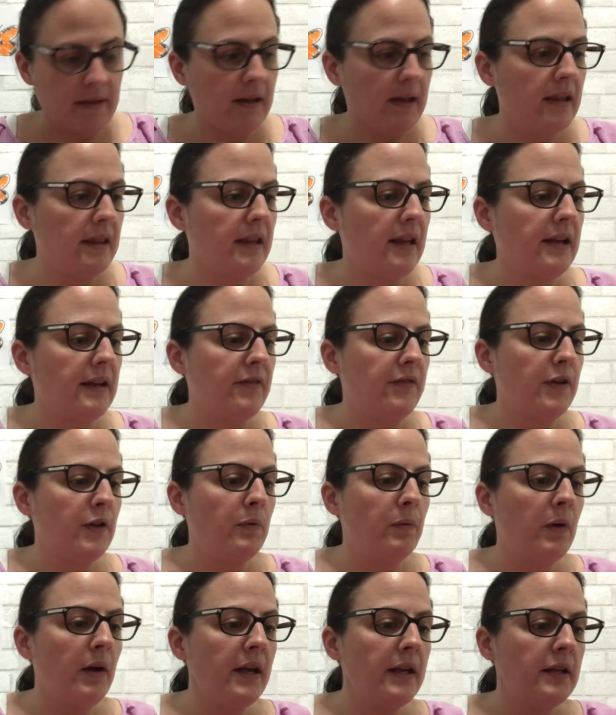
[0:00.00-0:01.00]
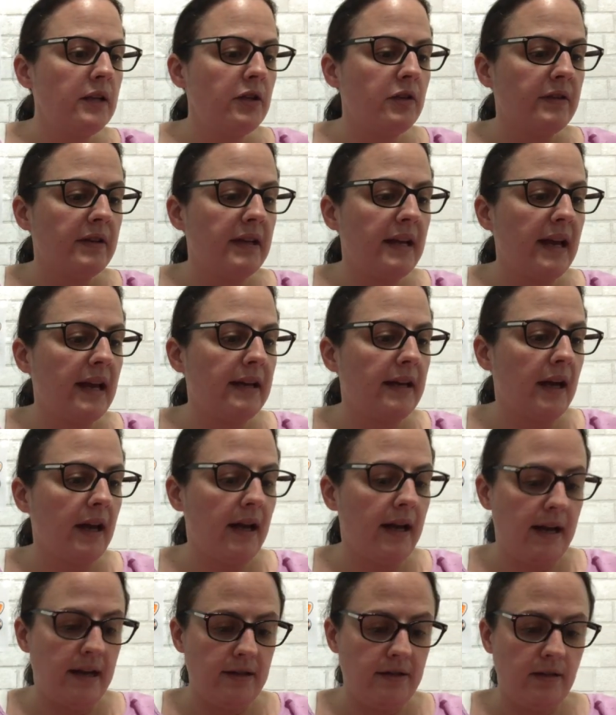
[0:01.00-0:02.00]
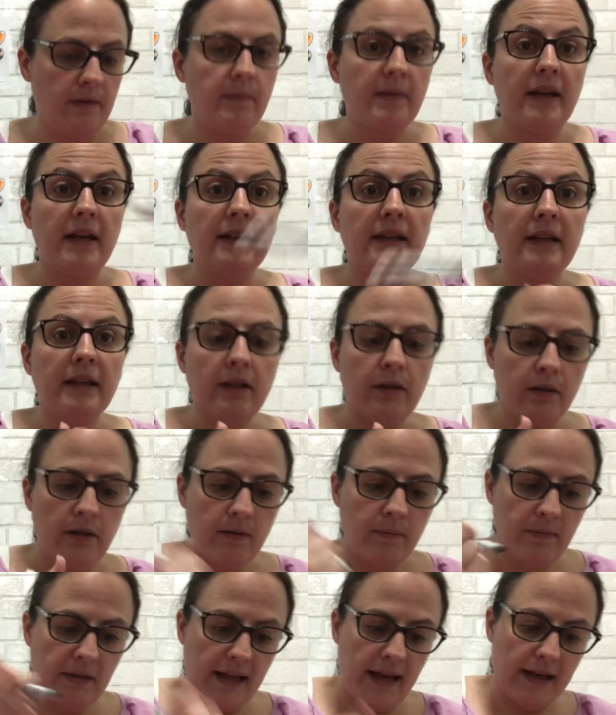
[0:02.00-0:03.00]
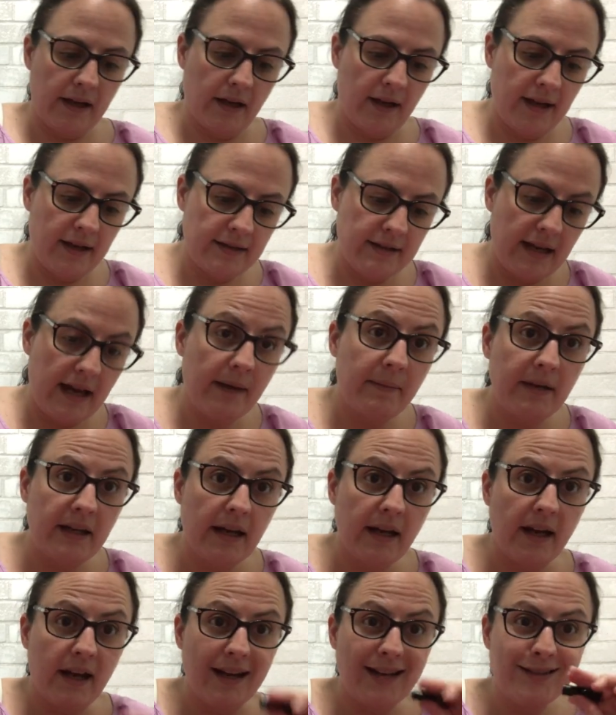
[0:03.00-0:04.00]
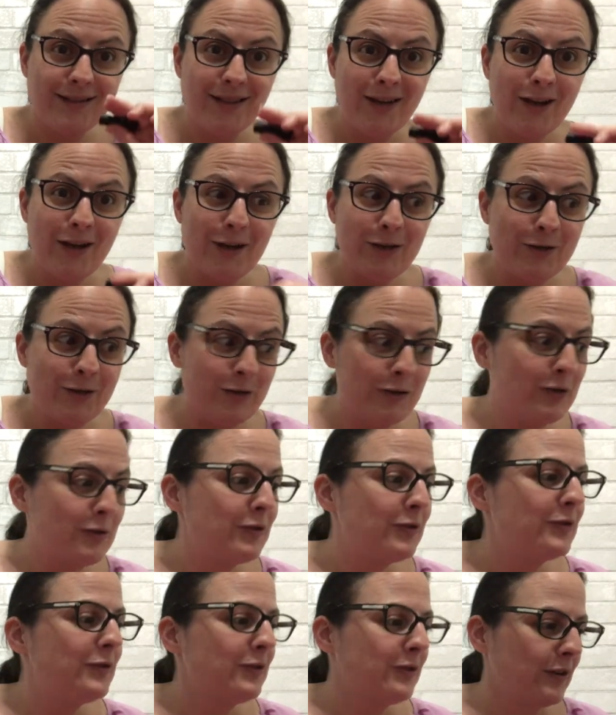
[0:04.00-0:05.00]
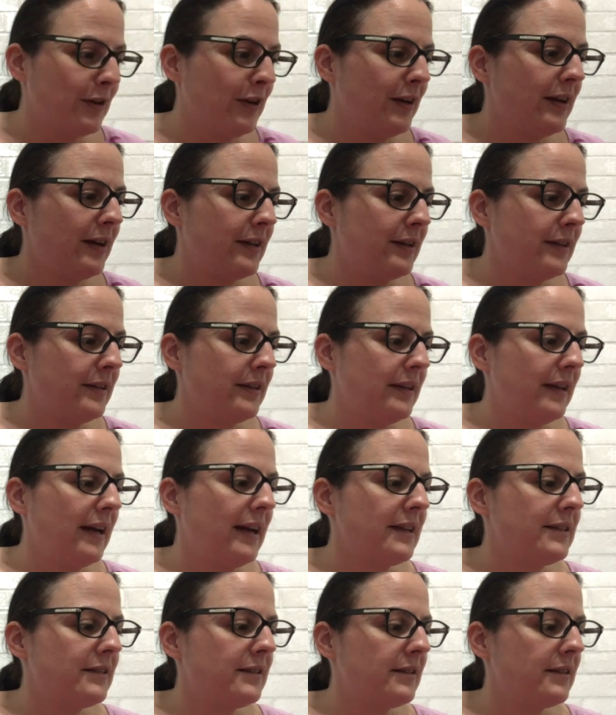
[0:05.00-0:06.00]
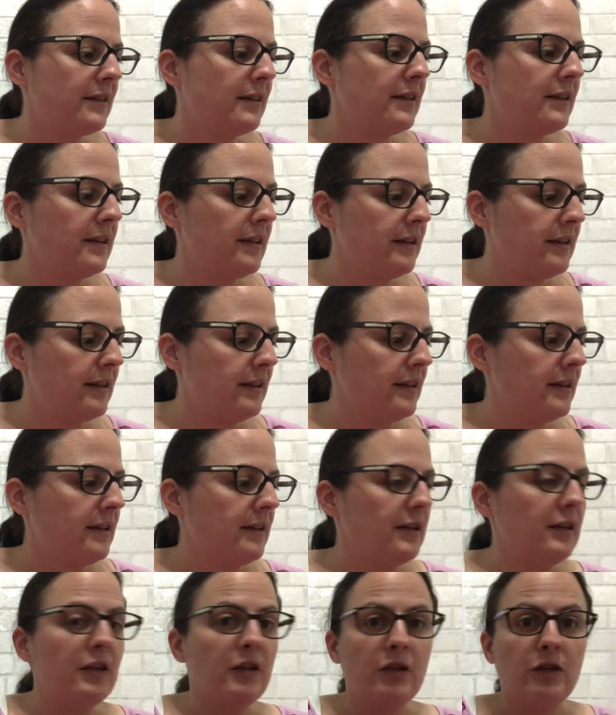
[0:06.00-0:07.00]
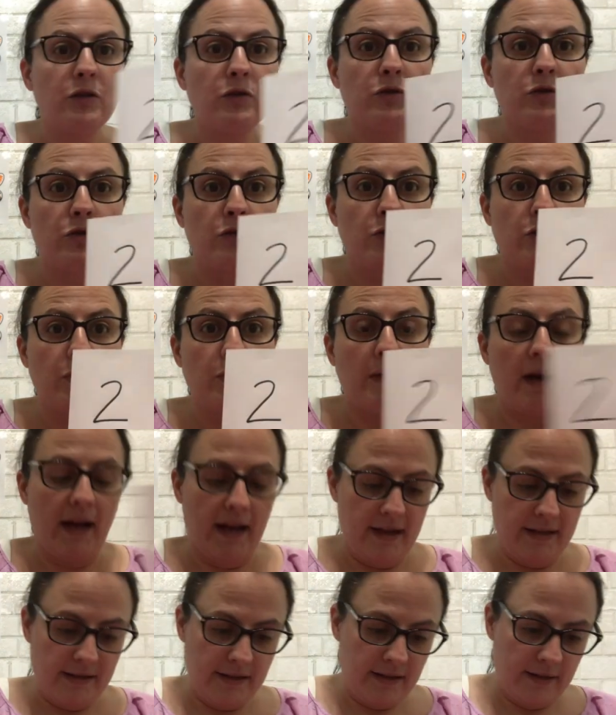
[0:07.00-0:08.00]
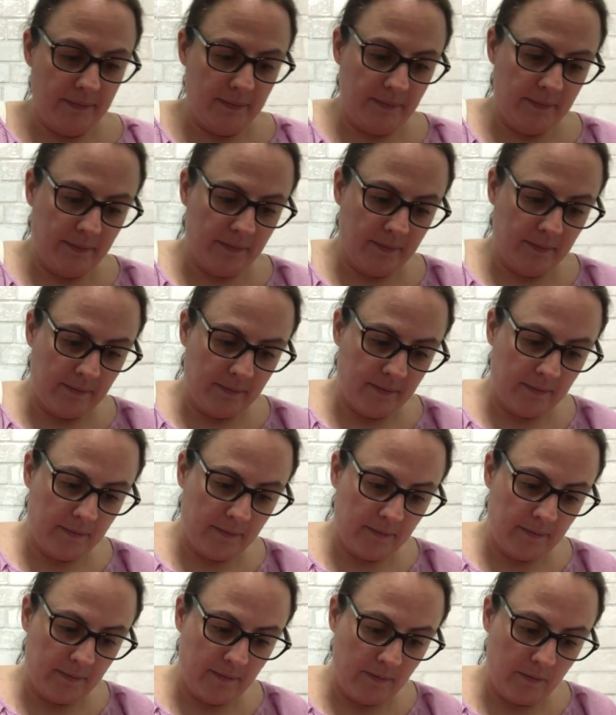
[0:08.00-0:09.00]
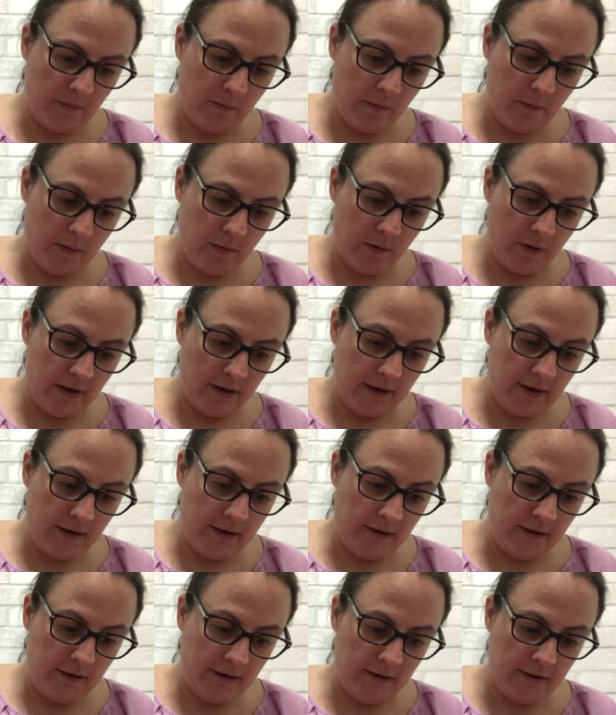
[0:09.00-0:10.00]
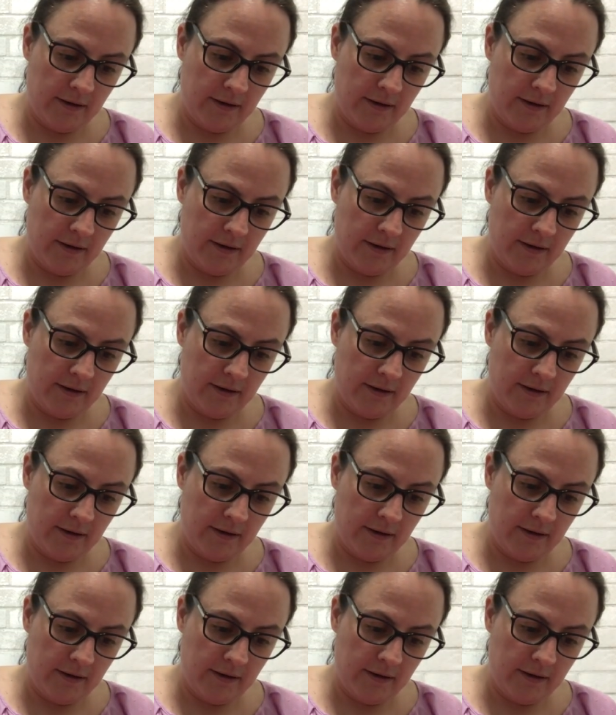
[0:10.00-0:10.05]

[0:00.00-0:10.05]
And then if you want, you could add eyes. So I'm going to add little black eyes. How many eyes? Good, yes. 2 eyes. 1